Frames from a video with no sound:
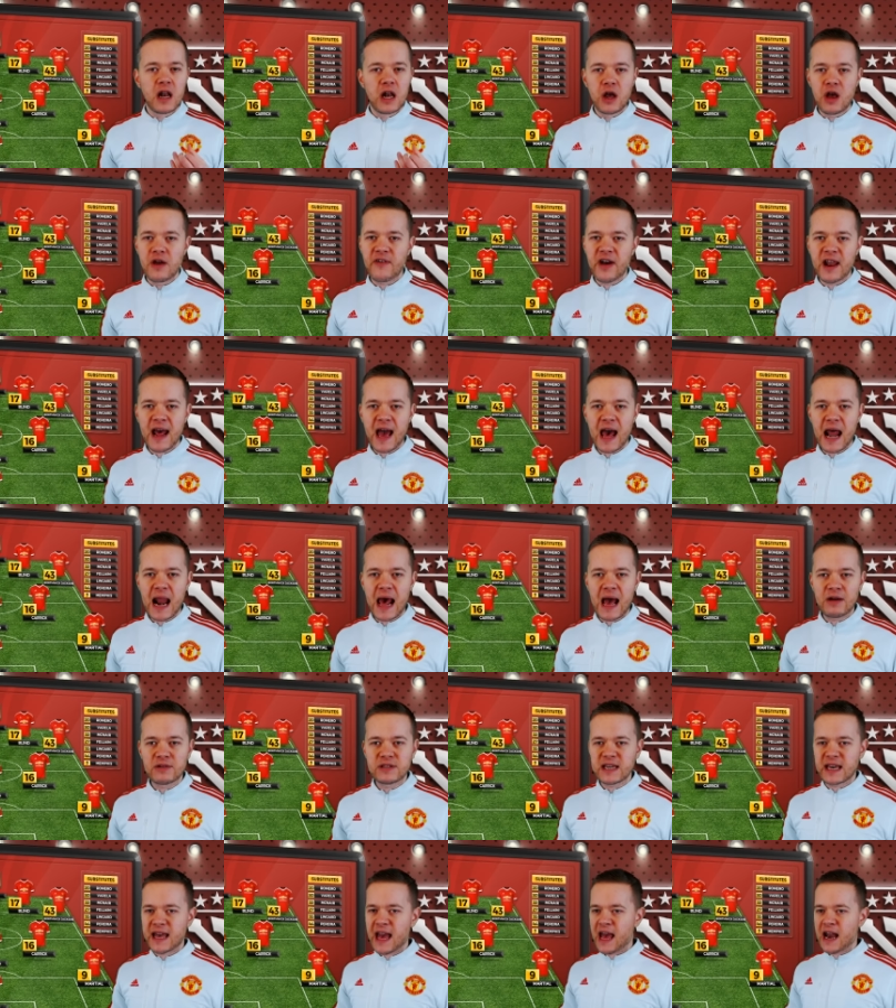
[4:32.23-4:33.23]
Lou Van Gaal
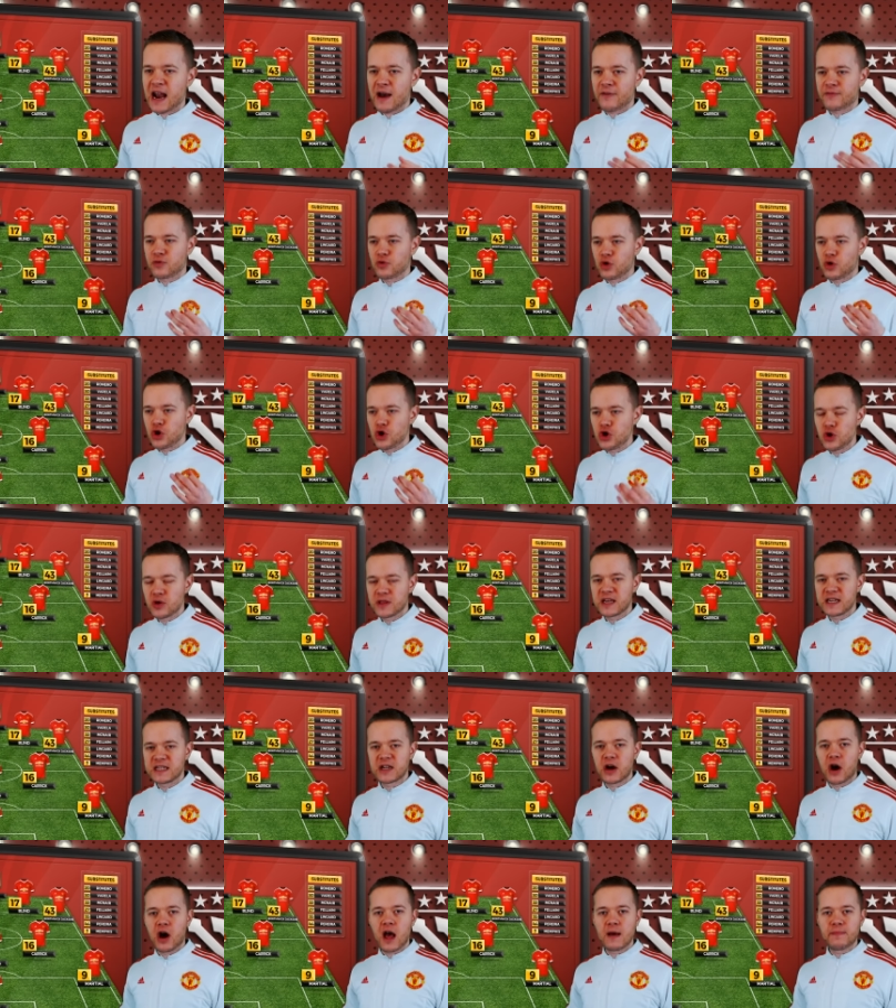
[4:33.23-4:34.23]
out again after
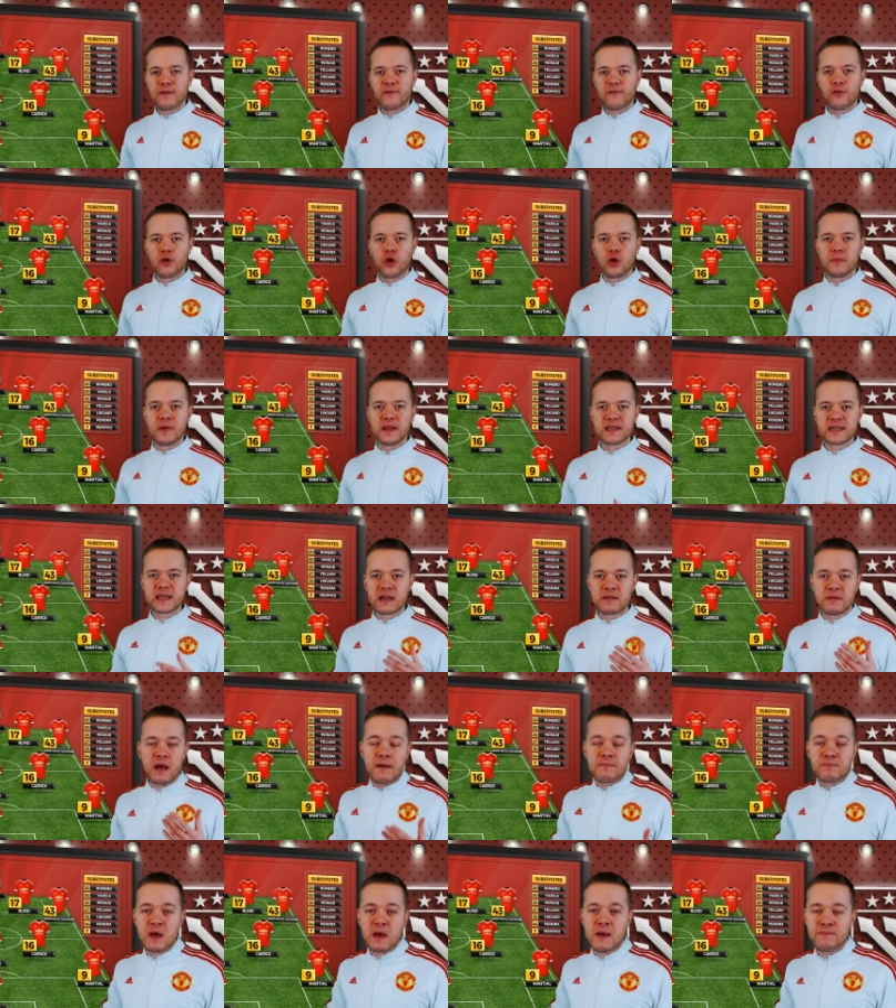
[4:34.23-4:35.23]
another dire performance
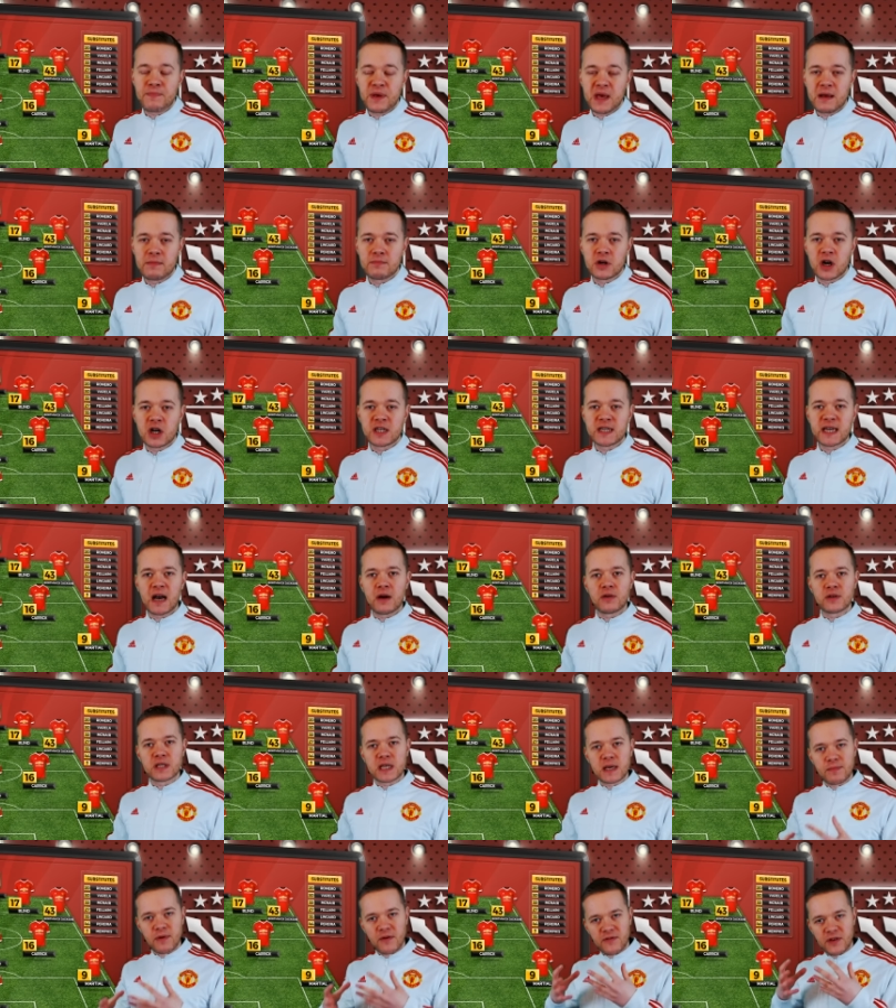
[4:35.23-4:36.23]
and, and being beaten by
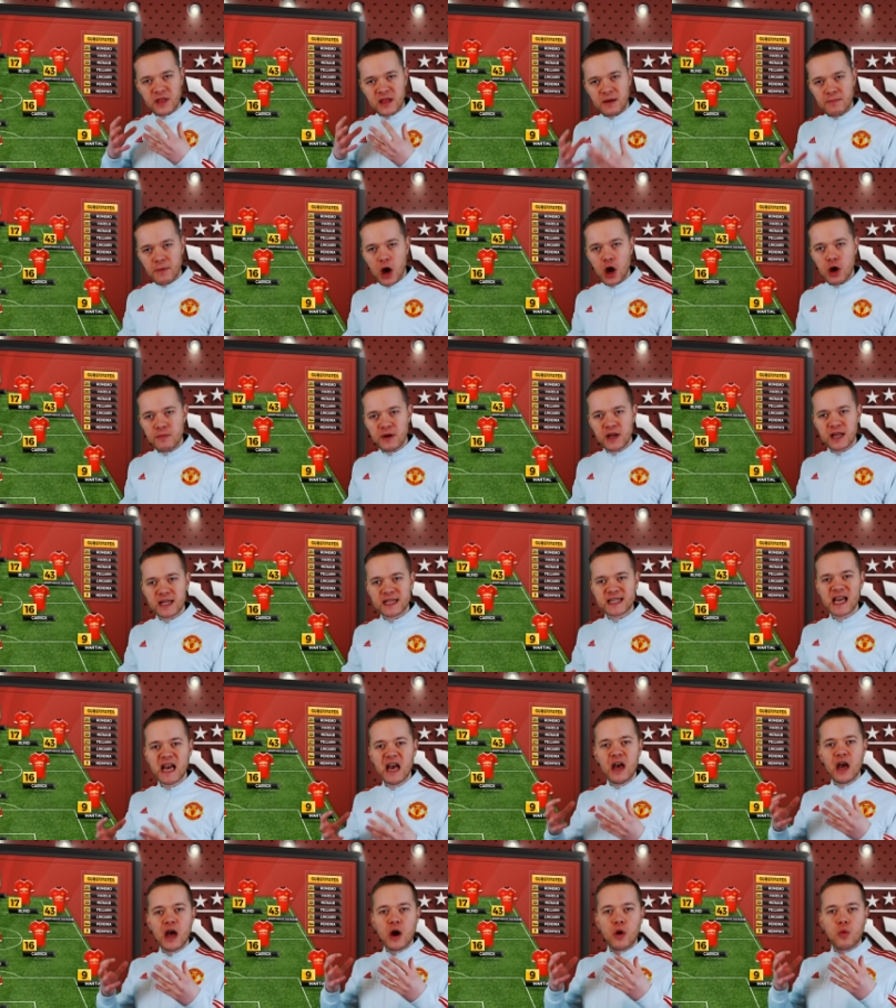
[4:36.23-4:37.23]
Chelsea. But for the
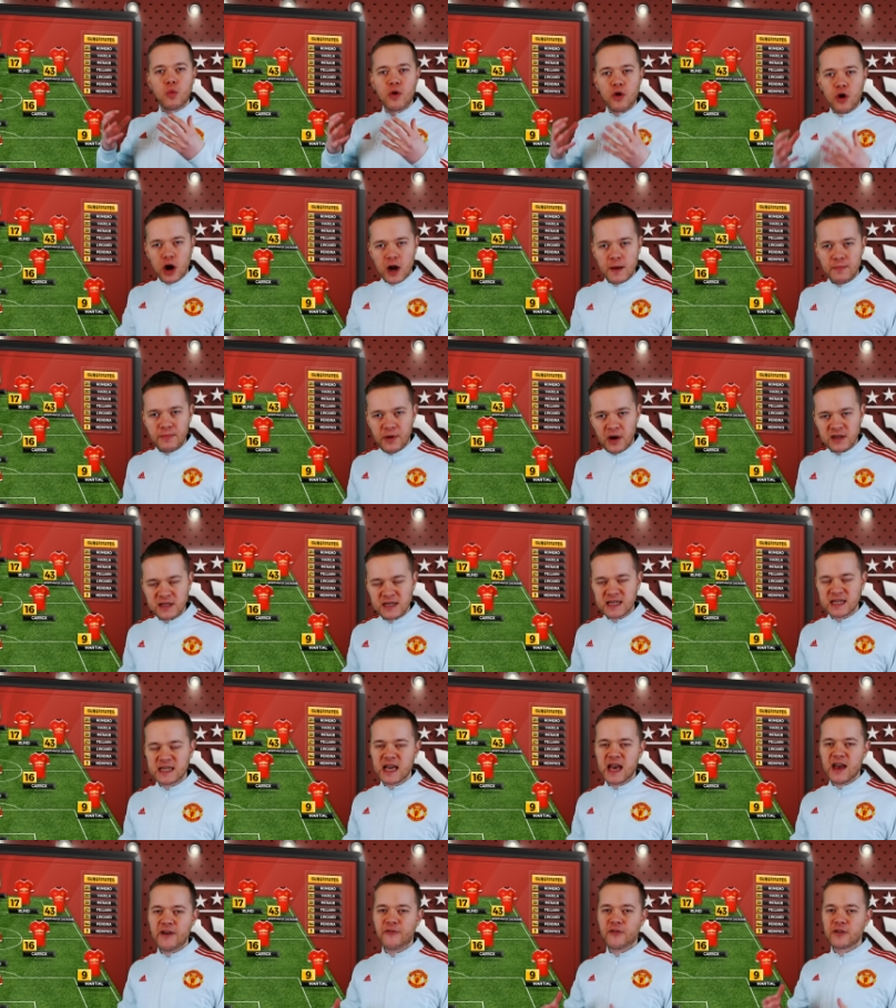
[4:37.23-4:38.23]
moment, we're on a
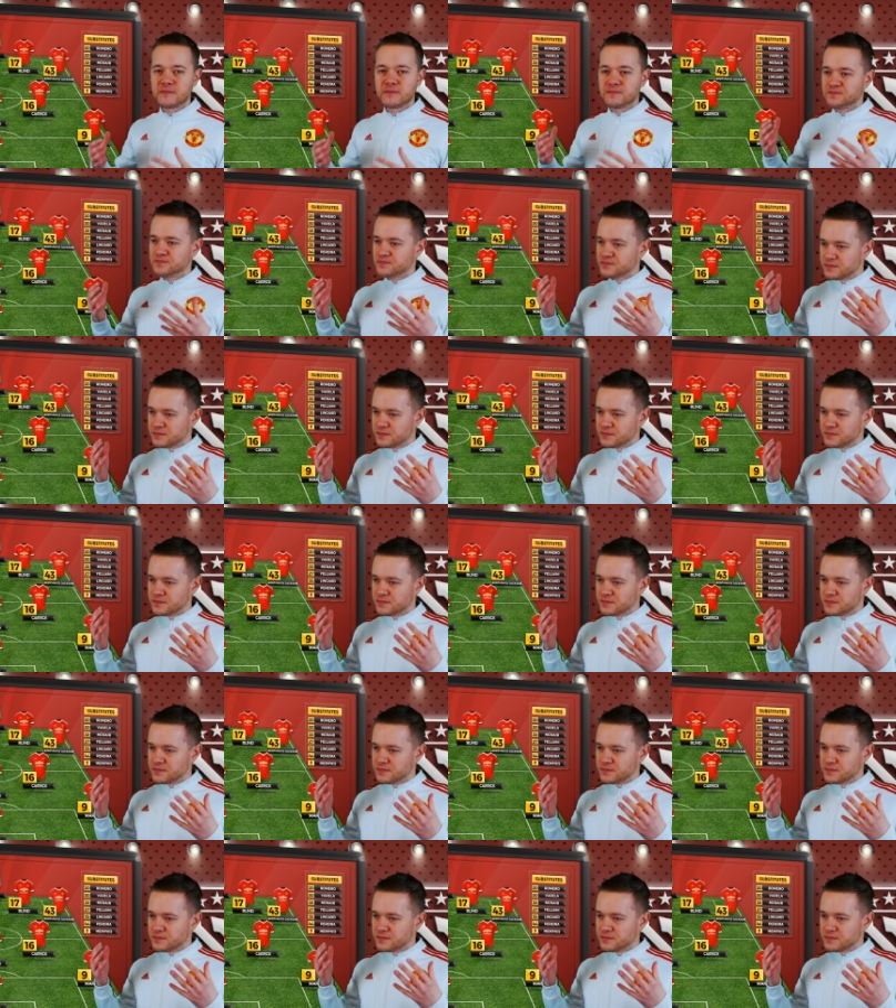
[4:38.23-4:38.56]
positive.